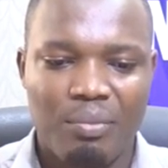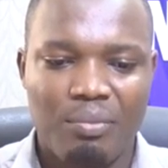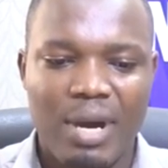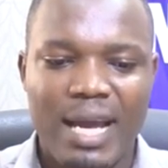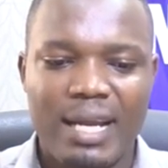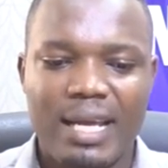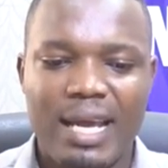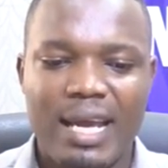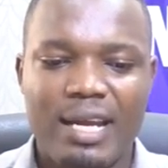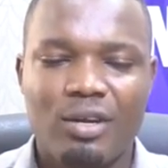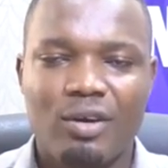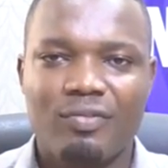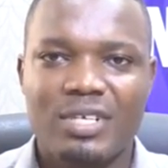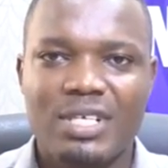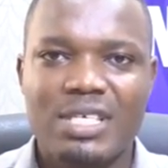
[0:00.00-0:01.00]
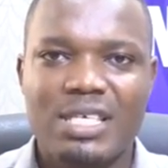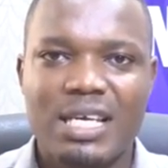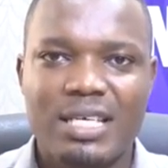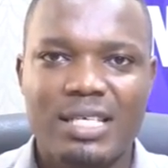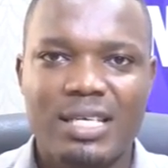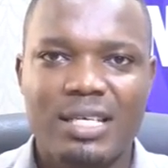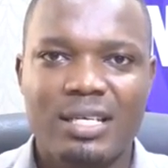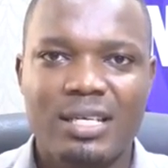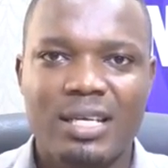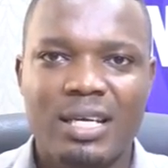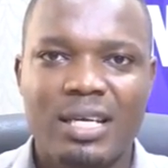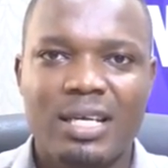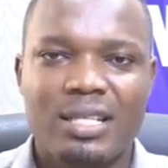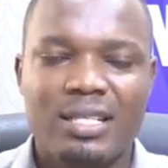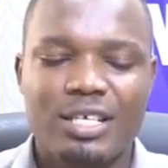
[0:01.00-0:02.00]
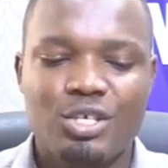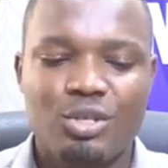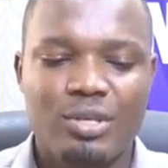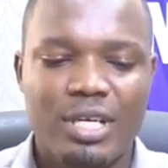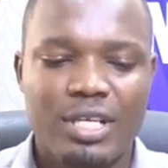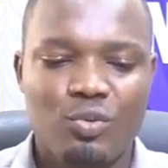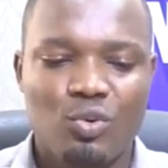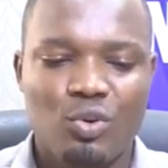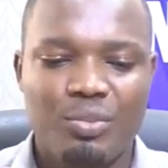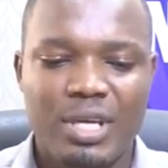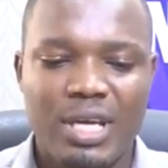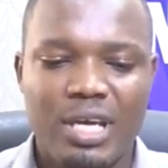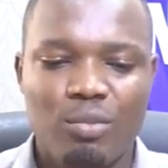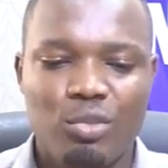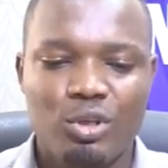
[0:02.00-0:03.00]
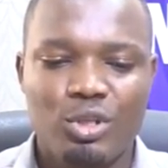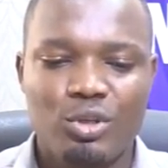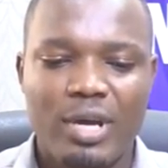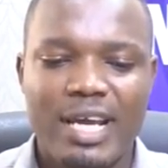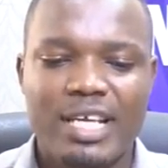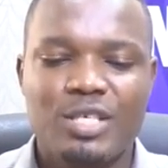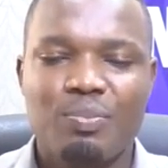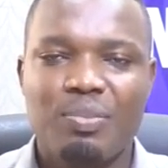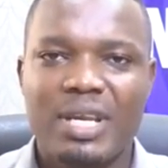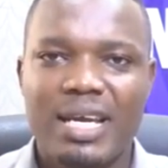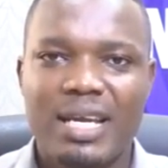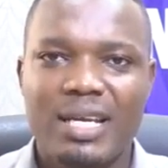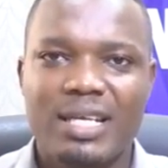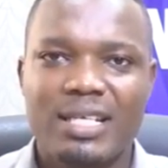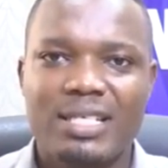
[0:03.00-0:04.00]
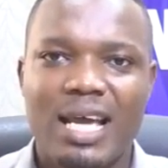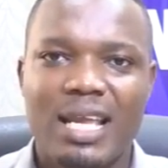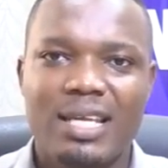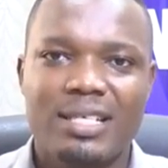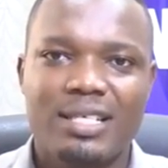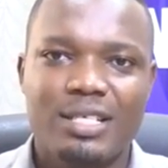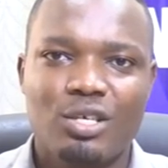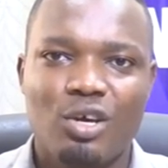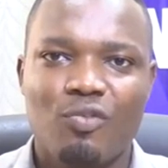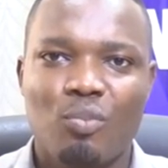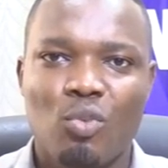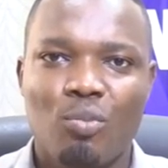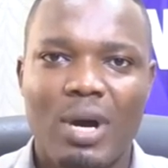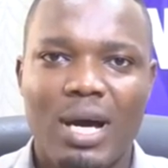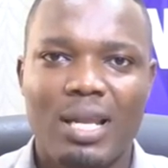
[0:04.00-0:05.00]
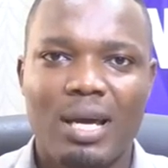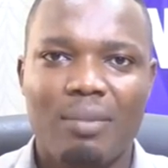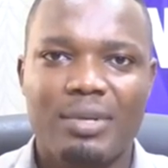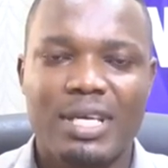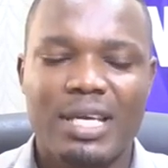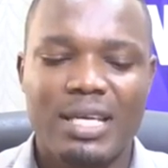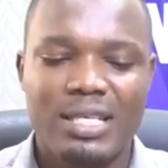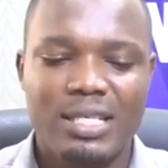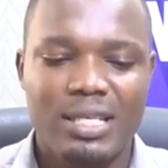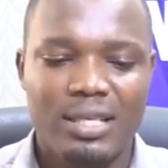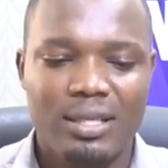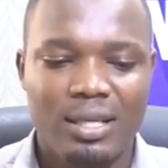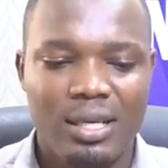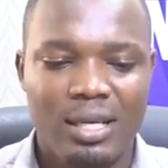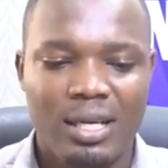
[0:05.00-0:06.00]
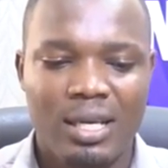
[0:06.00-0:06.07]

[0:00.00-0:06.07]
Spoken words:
By the end of this session, the students will be able to explain the challenges of mobile application.